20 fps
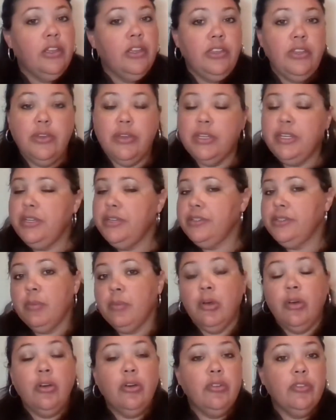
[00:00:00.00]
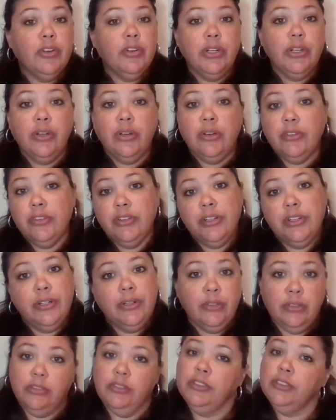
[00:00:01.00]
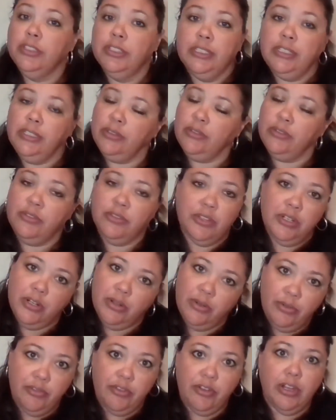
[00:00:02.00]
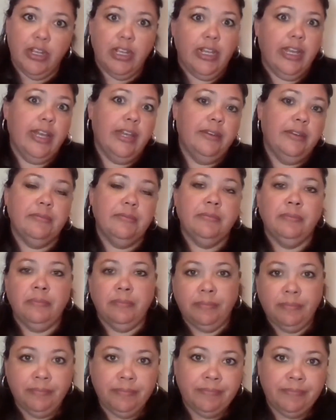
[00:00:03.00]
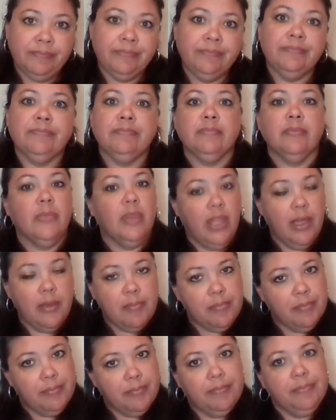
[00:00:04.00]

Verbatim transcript: You can use them over and over and over and over and over again. Yep.